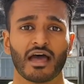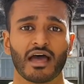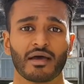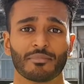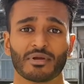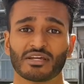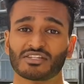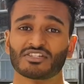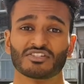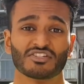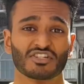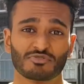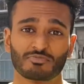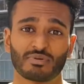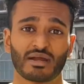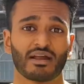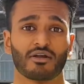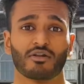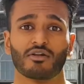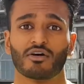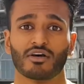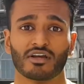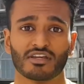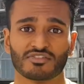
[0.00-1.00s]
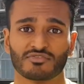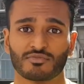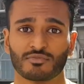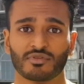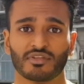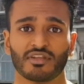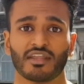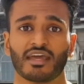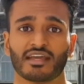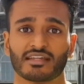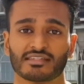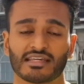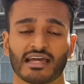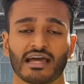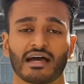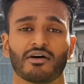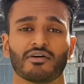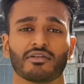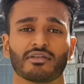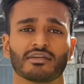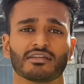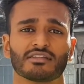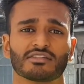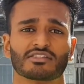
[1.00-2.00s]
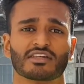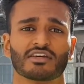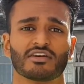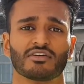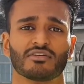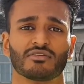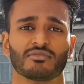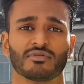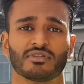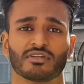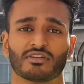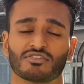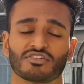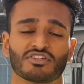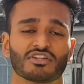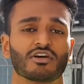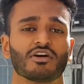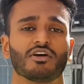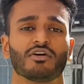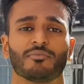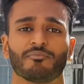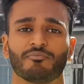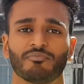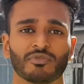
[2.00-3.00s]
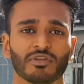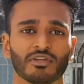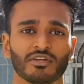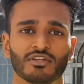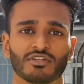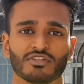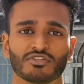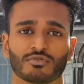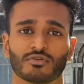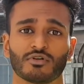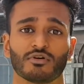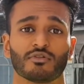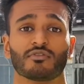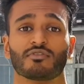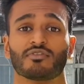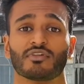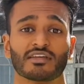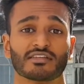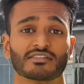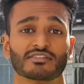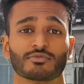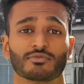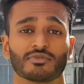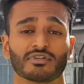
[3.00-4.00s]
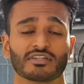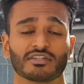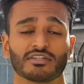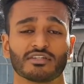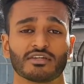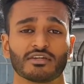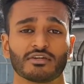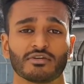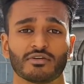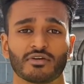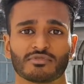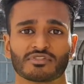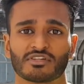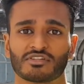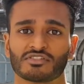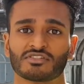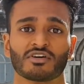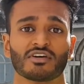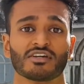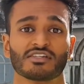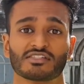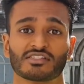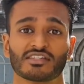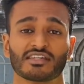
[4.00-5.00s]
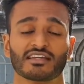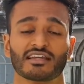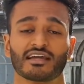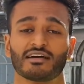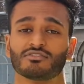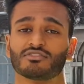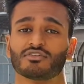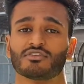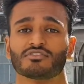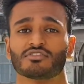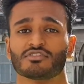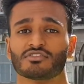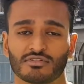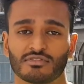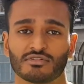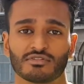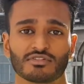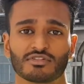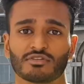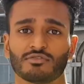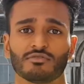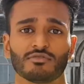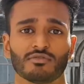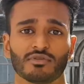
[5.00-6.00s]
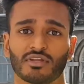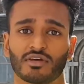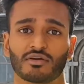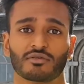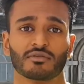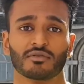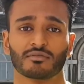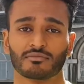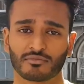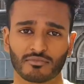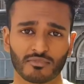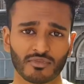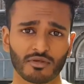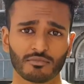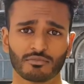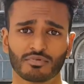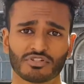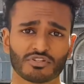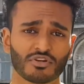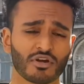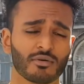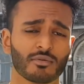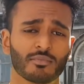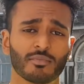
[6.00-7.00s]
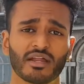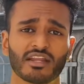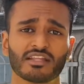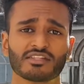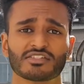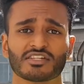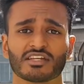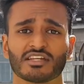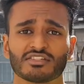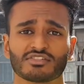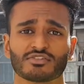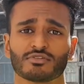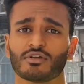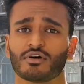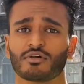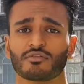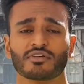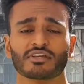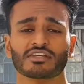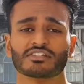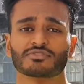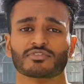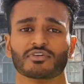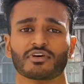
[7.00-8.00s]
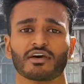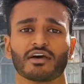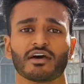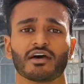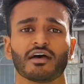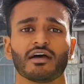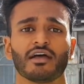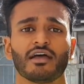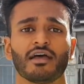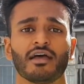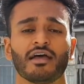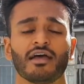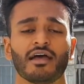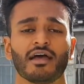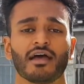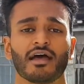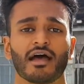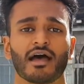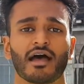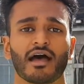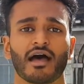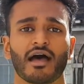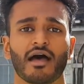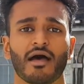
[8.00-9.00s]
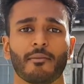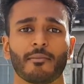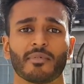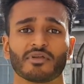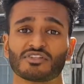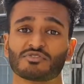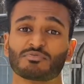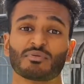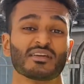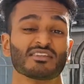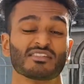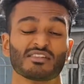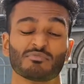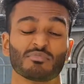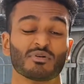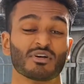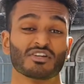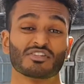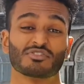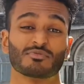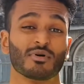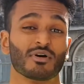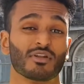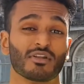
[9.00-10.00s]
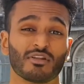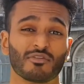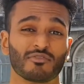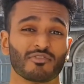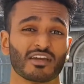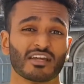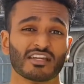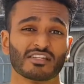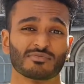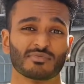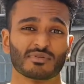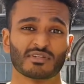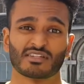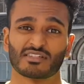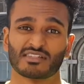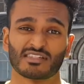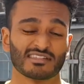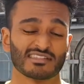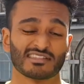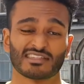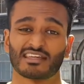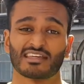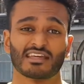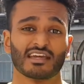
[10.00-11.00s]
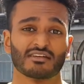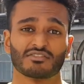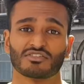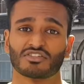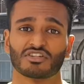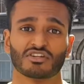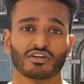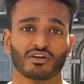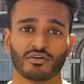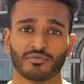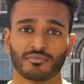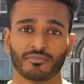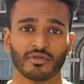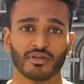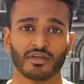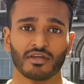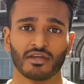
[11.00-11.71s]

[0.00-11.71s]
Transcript: Basically, she's paralysed from the neck down, and so, you know, she can't do a lot of the things that we can do. So it's nice seeing how doctors do, you know, prescribe her medicine, do a lot of things for her, and to basically put a smile on her face, because as I say, yeah, she can't